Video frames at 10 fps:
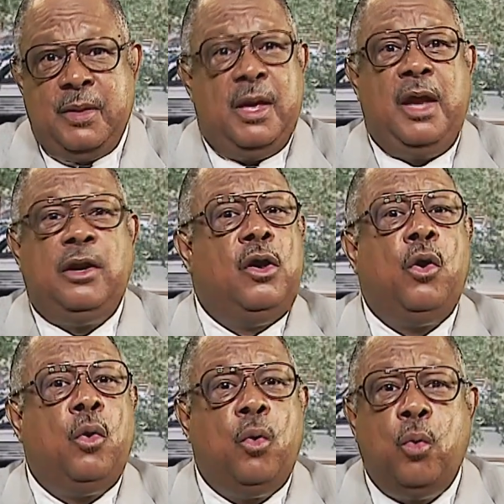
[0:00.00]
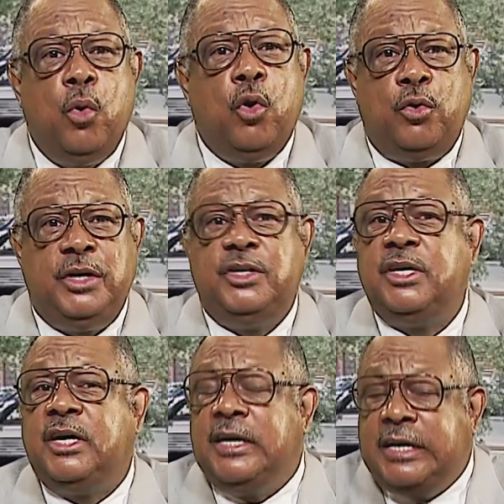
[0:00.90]
And the whole world needs to
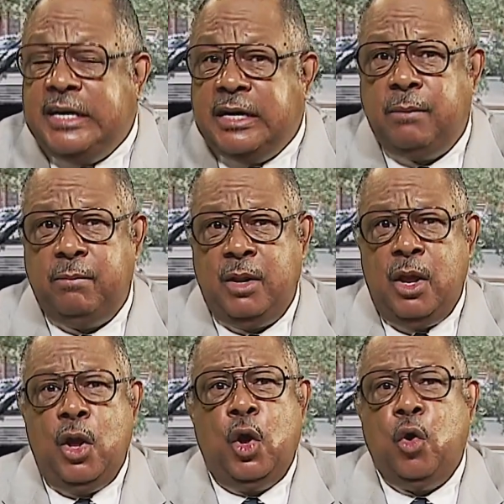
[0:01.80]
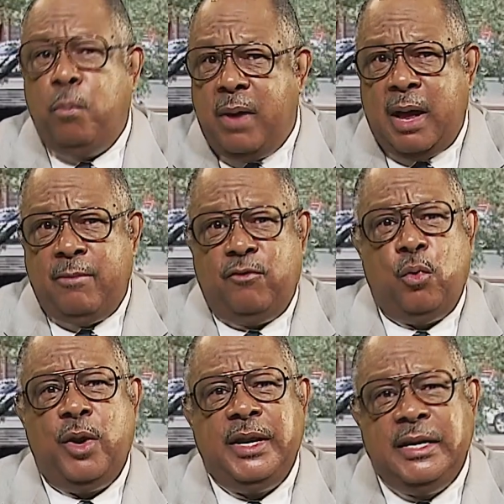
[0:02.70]
condemn Obama for
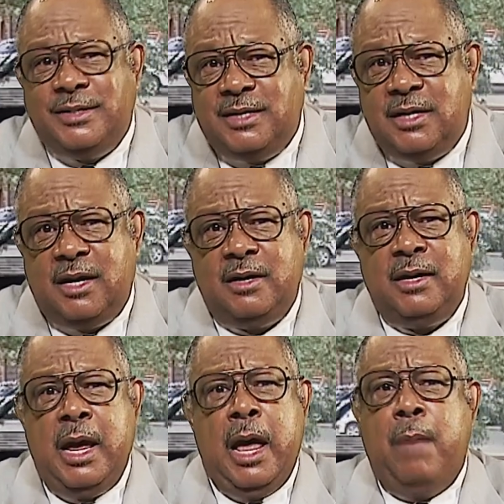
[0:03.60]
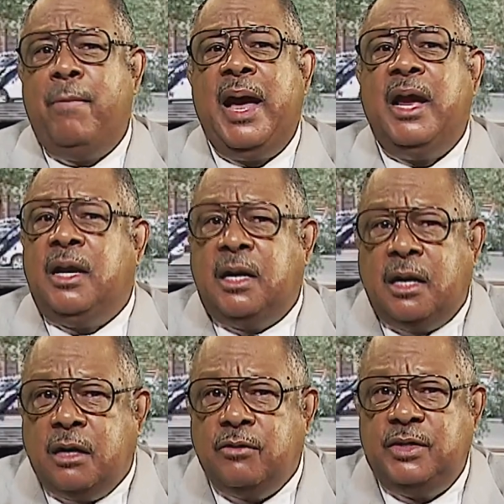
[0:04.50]
what he has done by
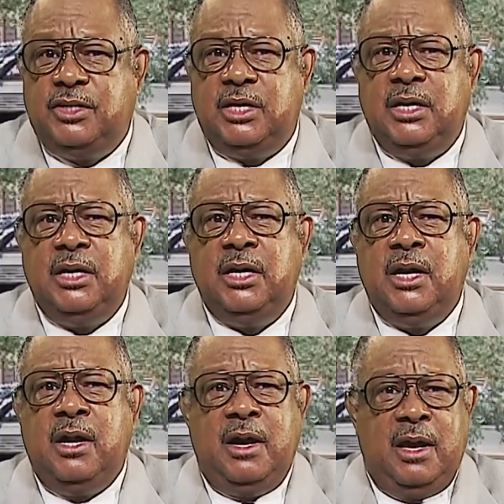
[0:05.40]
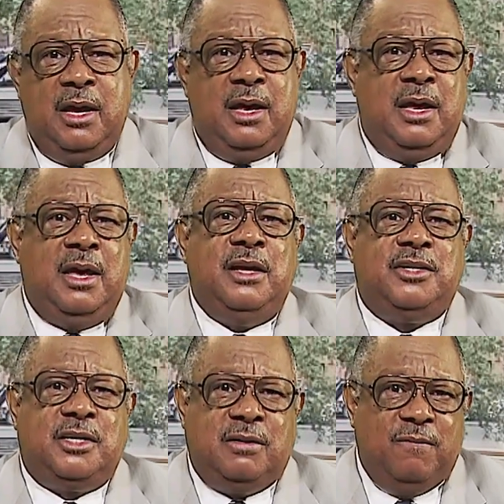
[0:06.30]
encouraging
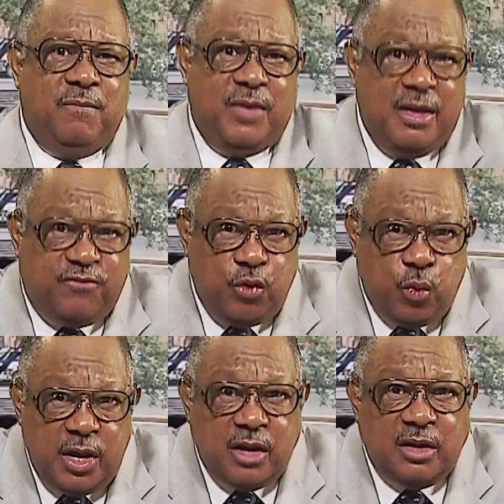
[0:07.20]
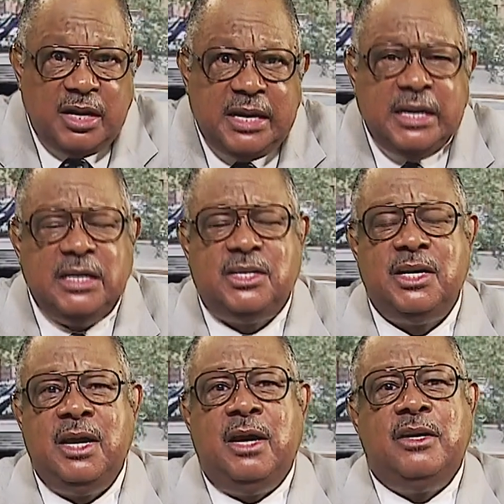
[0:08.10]
his, if you will, lineage
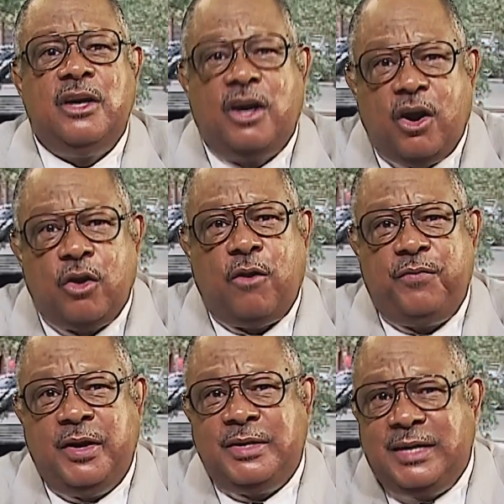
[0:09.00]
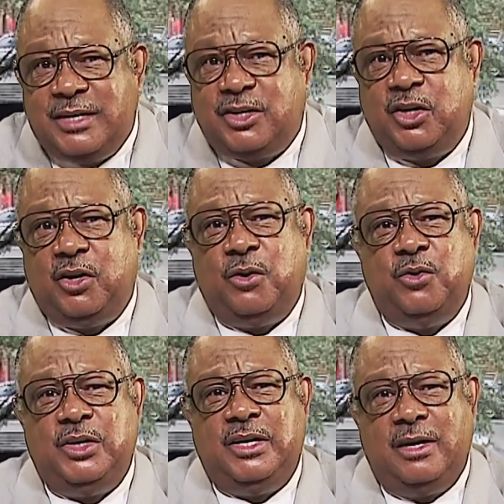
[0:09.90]
to cut off their
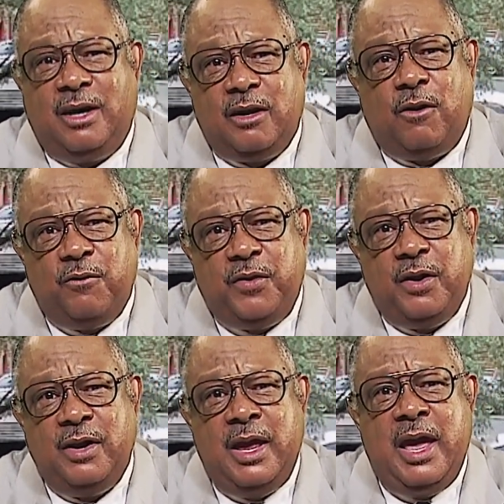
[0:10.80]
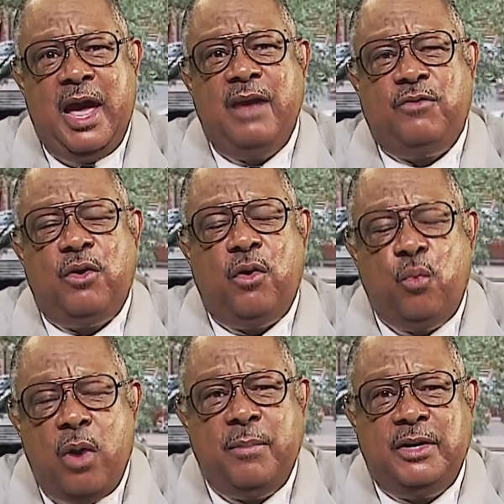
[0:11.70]
testicles and to cut off their, and for a
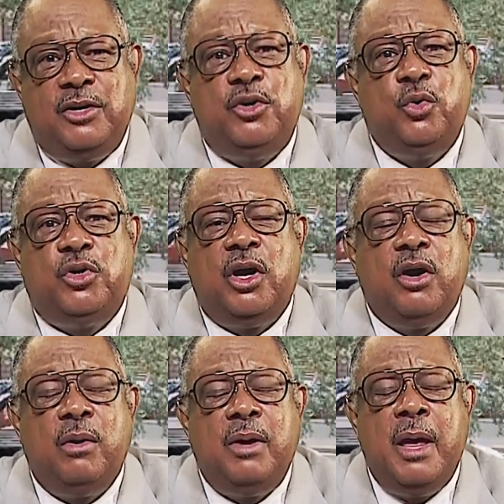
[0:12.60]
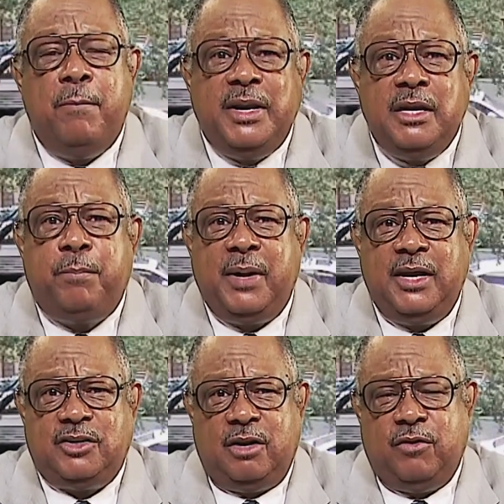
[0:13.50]
woman to do to her
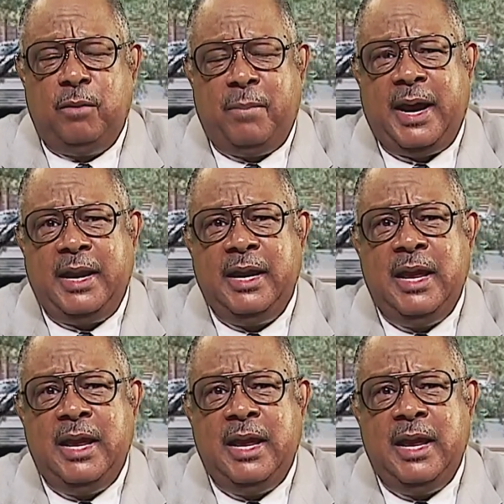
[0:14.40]
manipulation of her body.